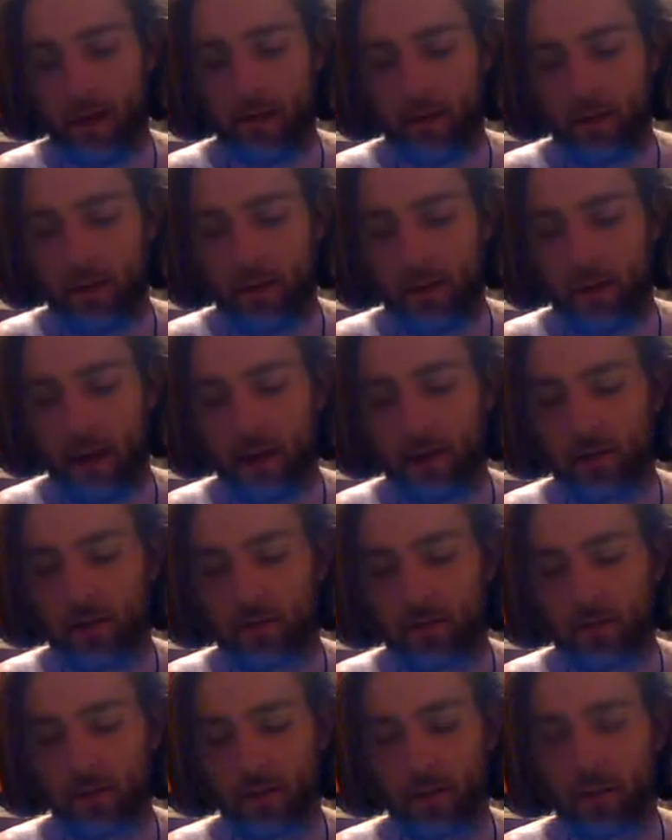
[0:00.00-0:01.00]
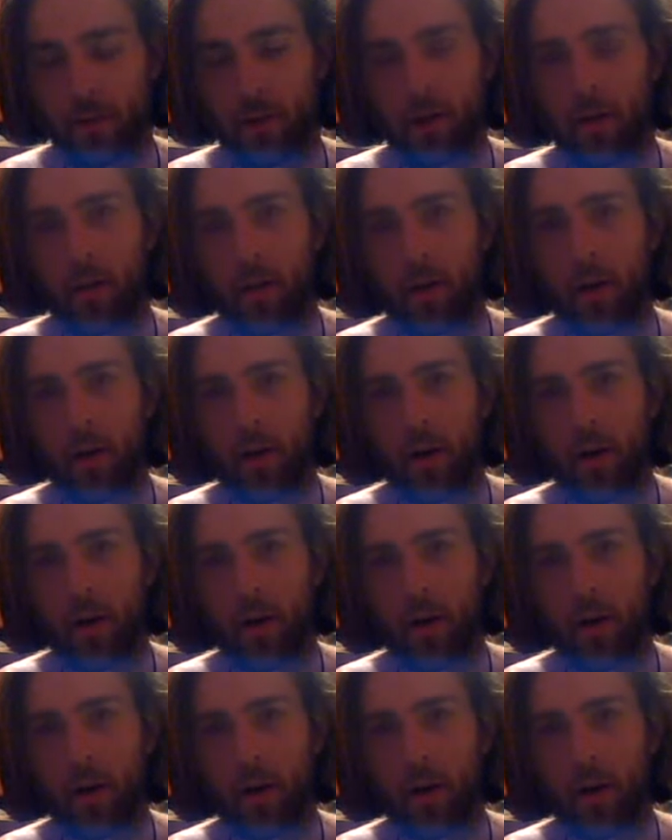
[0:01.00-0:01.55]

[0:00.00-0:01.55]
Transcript: I have compassion for those that would be